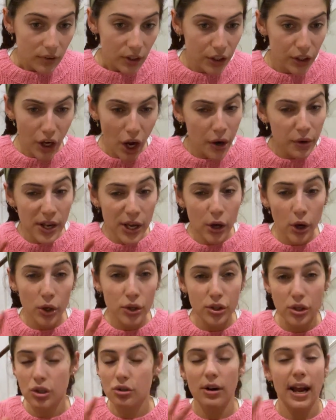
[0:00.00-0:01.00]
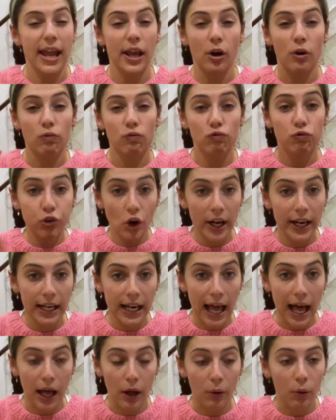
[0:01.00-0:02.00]
you're only concentrating on right
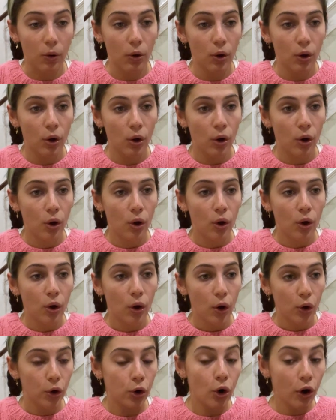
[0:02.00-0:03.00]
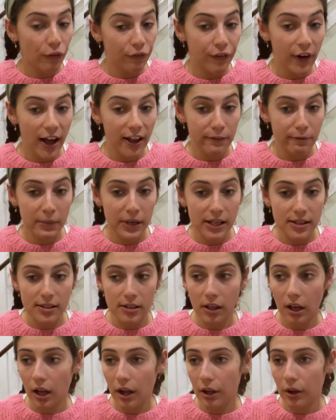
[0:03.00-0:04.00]
now, not five minutes
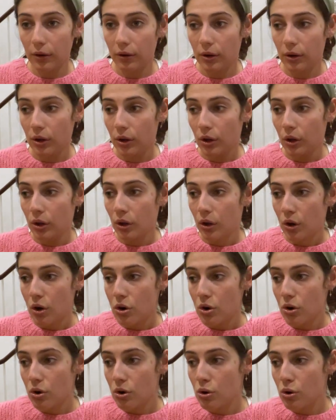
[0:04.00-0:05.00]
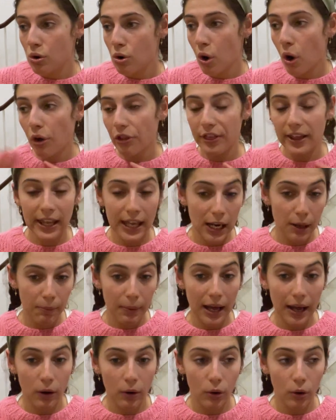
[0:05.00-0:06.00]
ago, not thinking
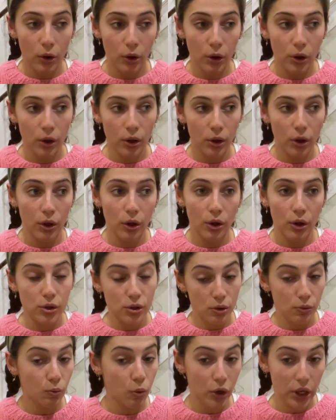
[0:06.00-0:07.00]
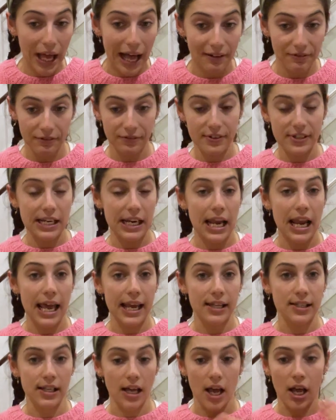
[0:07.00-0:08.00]
about what you're having for dinner
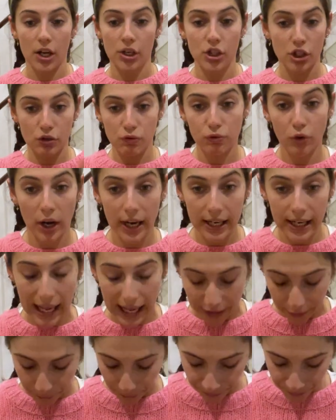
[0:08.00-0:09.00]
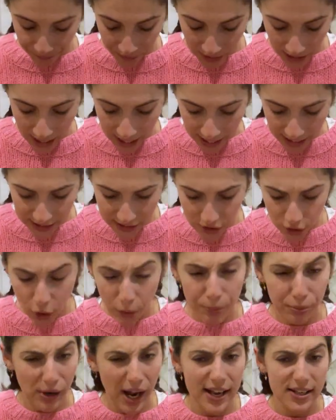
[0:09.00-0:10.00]
later, just right now. And it's a
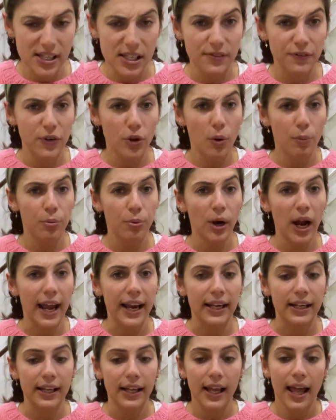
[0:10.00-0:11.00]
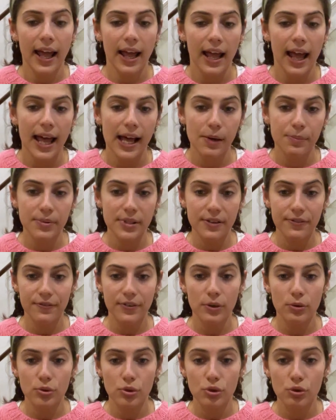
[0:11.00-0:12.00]
good practice for your brain, helps it
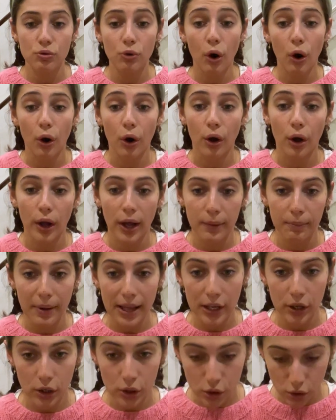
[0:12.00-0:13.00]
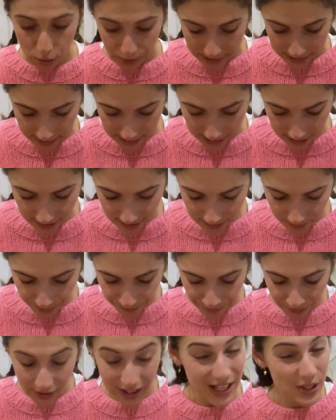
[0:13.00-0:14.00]
feel strong and make good choices.
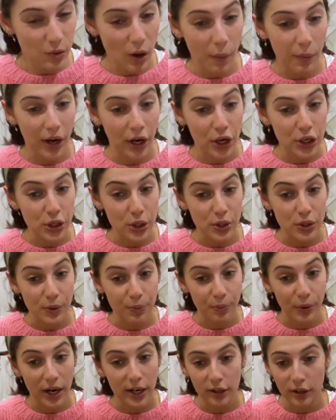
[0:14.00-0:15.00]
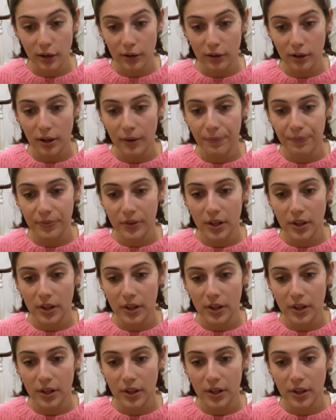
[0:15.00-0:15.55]
That's why we're gonna do some brain yoga.